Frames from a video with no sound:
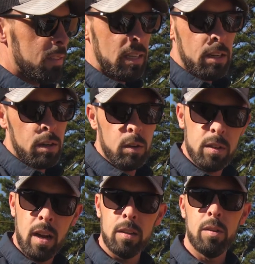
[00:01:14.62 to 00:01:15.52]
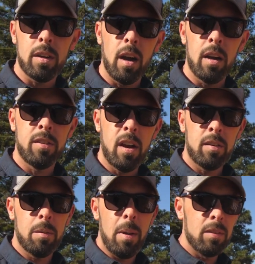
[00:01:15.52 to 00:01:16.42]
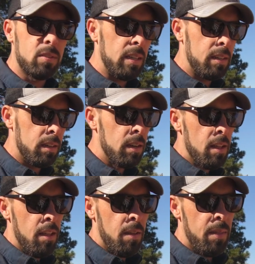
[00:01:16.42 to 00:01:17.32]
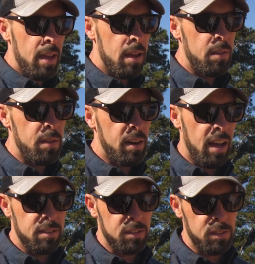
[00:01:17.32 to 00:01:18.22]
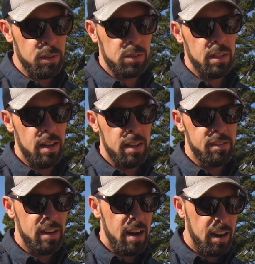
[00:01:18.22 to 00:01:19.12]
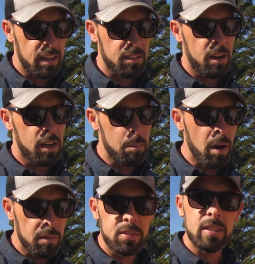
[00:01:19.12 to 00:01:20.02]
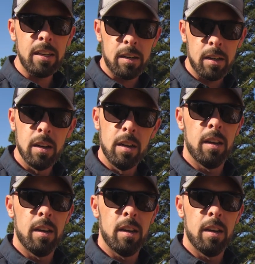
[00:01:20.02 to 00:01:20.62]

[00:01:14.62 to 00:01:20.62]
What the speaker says: cedar or talking to a contractor about cedar, that they're not just using a generic term of cedar.